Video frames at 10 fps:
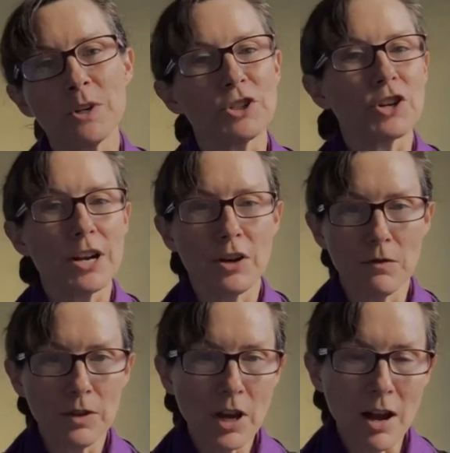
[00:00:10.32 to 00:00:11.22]
to try
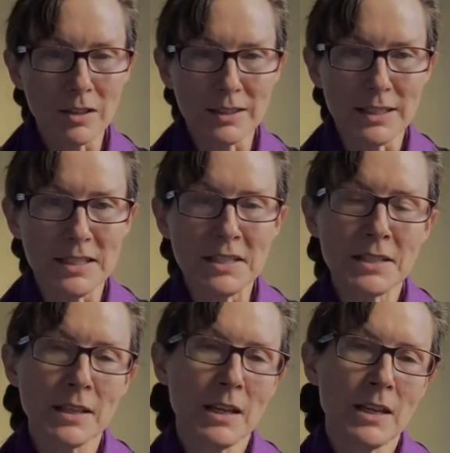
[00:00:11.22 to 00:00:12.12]
over the
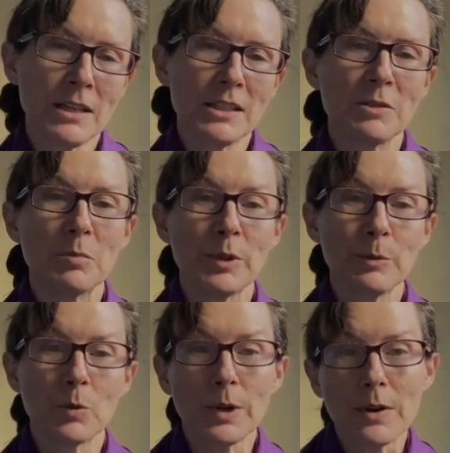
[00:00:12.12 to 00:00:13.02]
holidays to build
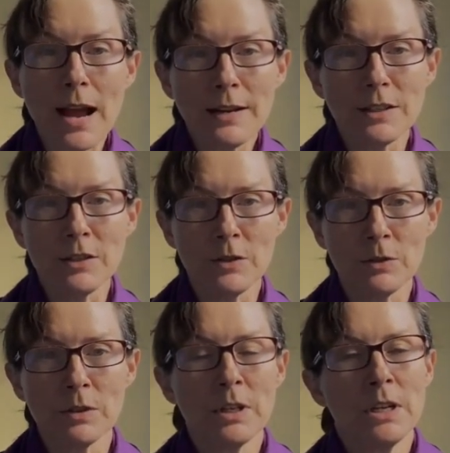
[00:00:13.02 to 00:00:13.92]
more
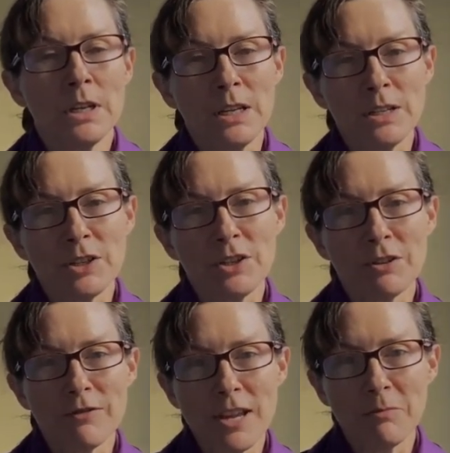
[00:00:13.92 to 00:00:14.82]
gratitude into your
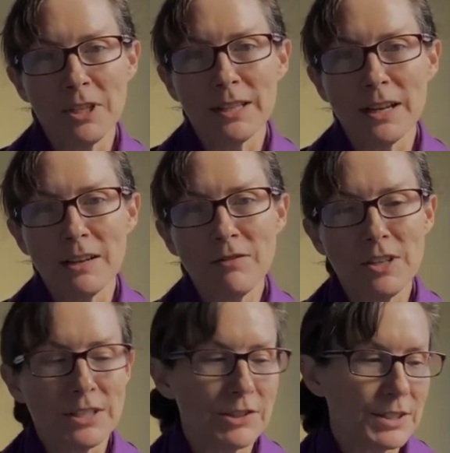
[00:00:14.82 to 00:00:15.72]
family life.
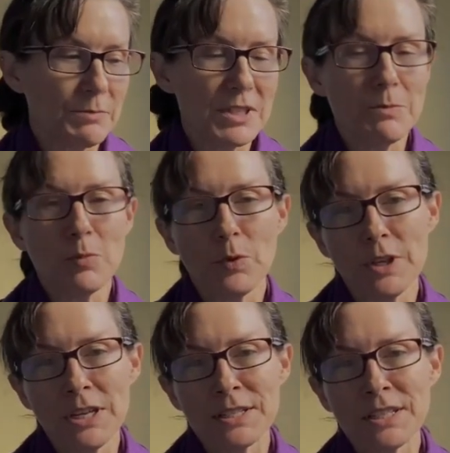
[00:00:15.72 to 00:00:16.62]
These are some simple
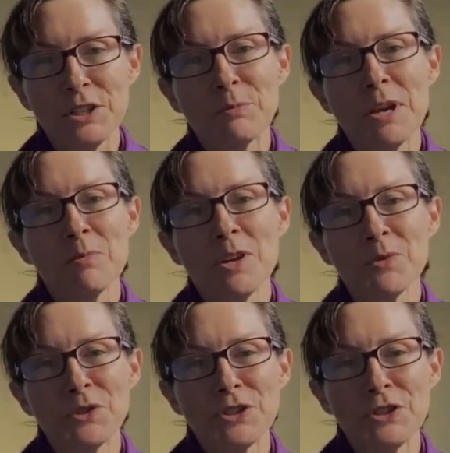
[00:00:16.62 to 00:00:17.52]
things that you may be
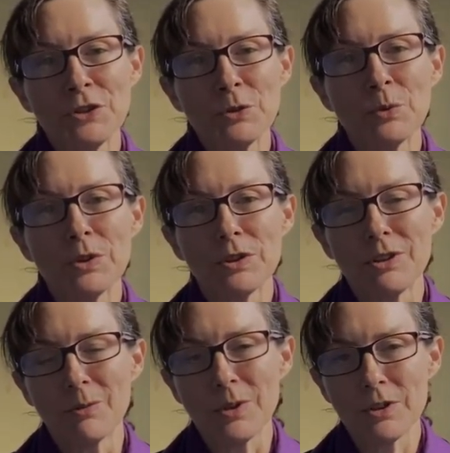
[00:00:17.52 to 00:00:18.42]
able to do
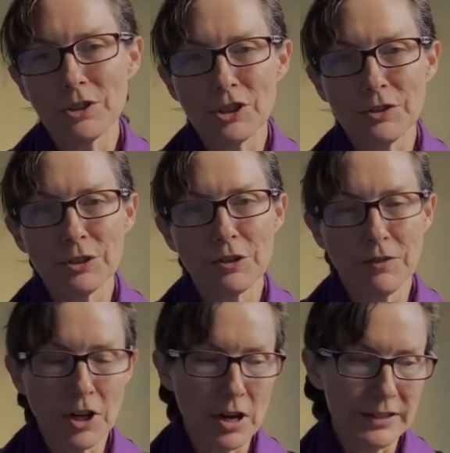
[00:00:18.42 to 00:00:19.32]
with your children over
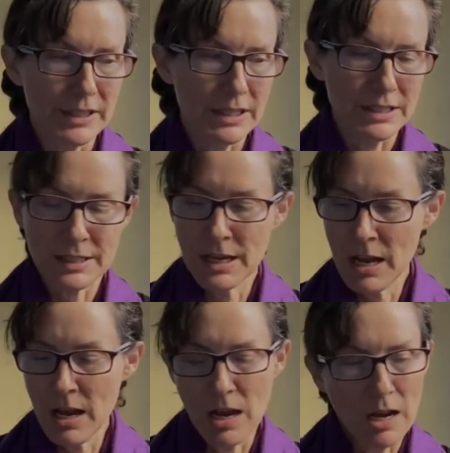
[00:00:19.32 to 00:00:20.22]
the holidays.
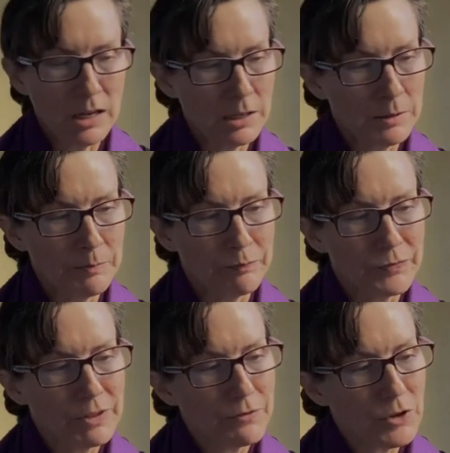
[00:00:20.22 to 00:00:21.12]

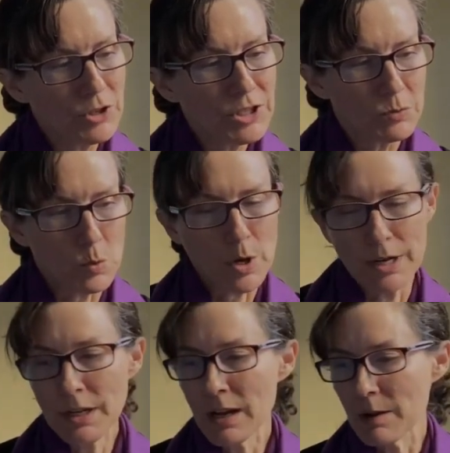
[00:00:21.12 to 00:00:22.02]
The first
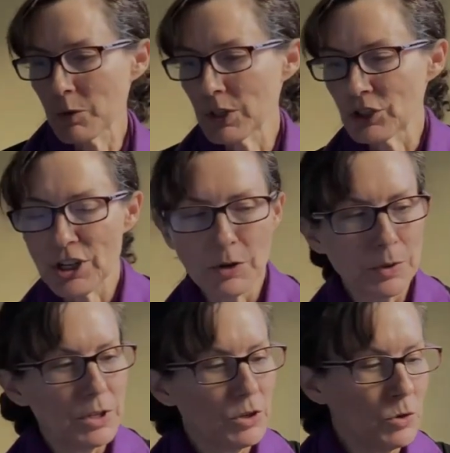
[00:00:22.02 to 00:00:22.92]
one I'm going to share
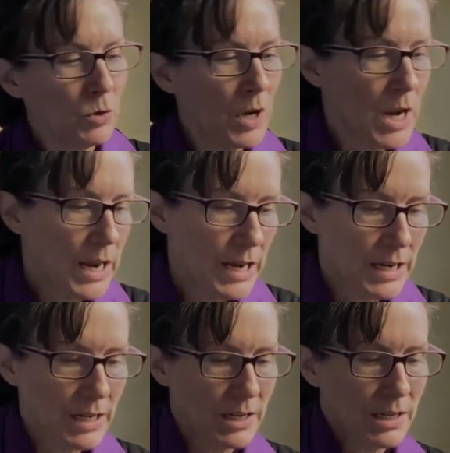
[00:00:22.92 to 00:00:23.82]
with you
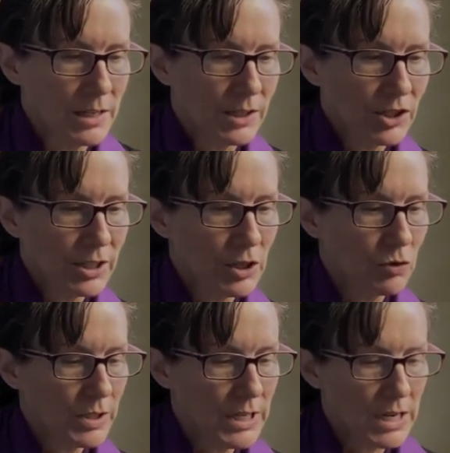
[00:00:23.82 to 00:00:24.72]
is just
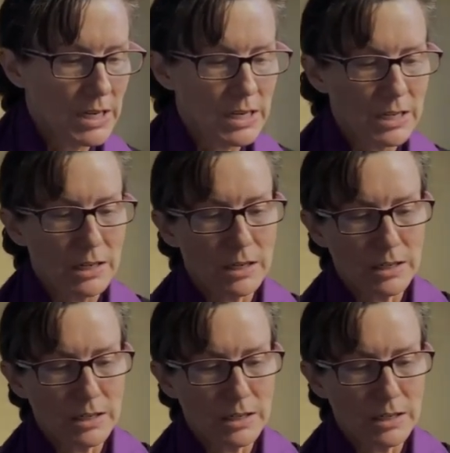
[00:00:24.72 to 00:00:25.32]
using a